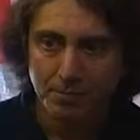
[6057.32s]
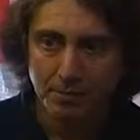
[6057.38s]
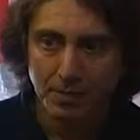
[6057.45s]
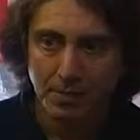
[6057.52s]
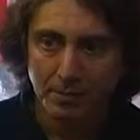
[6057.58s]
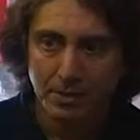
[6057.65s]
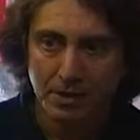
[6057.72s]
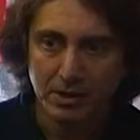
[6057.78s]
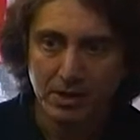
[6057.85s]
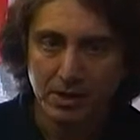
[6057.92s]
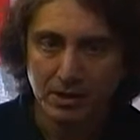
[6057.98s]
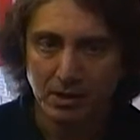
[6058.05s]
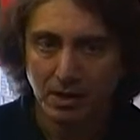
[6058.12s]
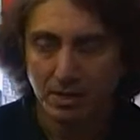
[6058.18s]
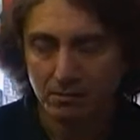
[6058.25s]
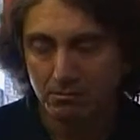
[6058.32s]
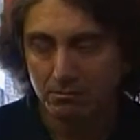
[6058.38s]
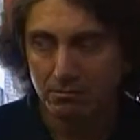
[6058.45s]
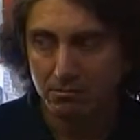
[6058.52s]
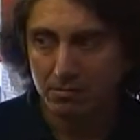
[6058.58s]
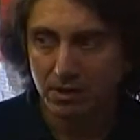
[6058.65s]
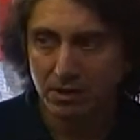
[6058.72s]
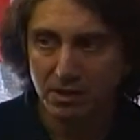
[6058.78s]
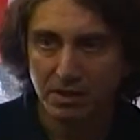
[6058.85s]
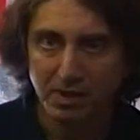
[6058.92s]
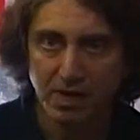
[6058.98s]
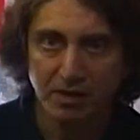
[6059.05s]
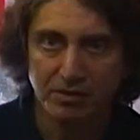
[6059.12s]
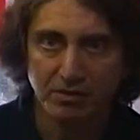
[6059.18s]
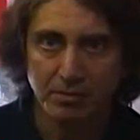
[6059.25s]
I mean, they I they did
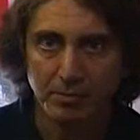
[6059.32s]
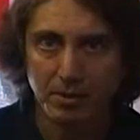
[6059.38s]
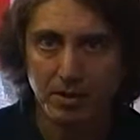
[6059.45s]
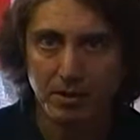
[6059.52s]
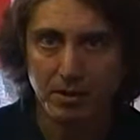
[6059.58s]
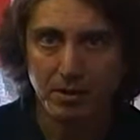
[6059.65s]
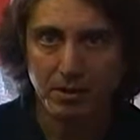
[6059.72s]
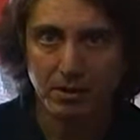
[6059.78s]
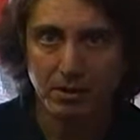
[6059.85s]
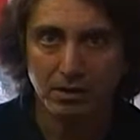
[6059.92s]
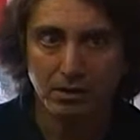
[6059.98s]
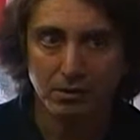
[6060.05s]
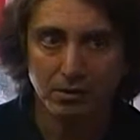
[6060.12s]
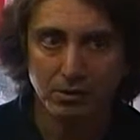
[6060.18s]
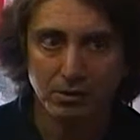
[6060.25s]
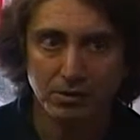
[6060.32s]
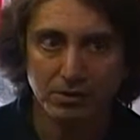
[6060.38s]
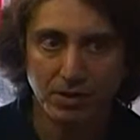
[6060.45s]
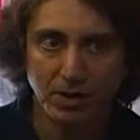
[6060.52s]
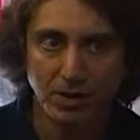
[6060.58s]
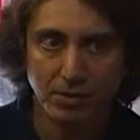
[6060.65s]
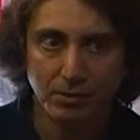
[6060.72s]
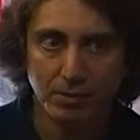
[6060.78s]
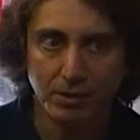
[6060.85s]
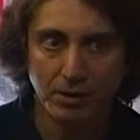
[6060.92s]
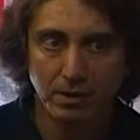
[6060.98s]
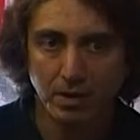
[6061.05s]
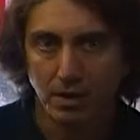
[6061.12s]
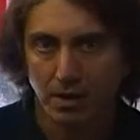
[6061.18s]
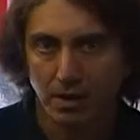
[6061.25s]
that to me uh, one time, and
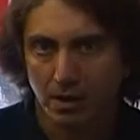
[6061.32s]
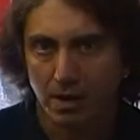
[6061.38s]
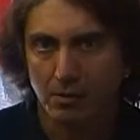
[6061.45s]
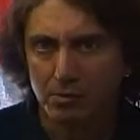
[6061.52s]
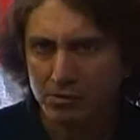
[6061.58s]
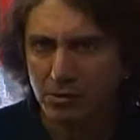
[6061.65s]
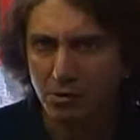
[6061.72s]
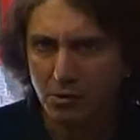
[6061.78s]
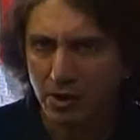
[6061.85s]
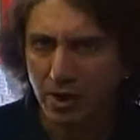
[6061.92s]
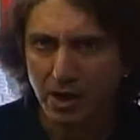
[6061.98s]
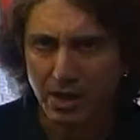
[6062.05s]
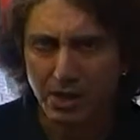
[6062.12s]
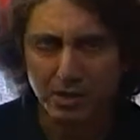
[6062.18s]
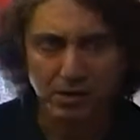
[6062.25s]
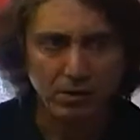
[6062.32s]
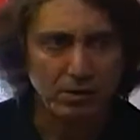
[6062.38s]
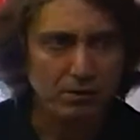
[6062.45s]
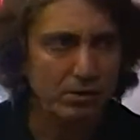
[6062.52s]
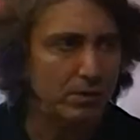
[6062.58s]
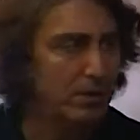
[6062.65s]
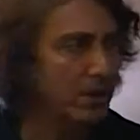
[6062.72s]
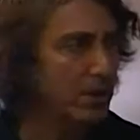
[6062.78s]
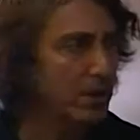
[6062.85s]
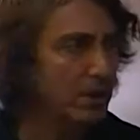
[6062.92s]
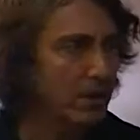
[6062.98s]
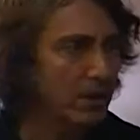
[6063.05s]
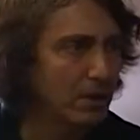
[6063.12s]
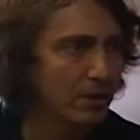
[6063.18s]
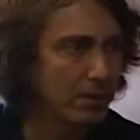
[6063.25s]
I, I was okay, you know, and. Uh,
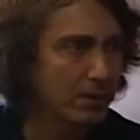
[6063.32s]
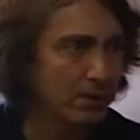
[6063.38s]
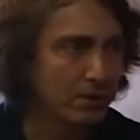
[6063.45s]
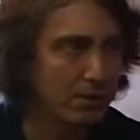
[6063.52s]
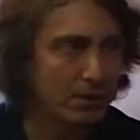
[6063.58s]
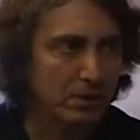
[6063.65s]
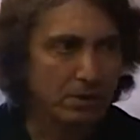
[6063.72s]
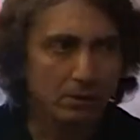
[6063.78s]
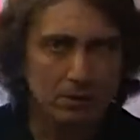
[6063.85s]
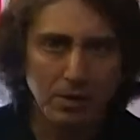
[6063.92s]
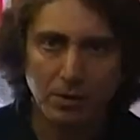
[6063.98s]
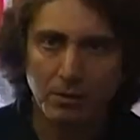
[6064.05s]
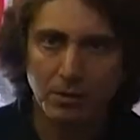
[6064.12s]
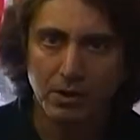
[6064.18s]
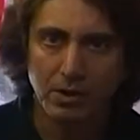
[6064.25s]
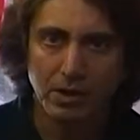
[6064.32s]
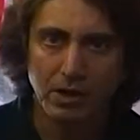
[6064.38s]
but uh, when I went on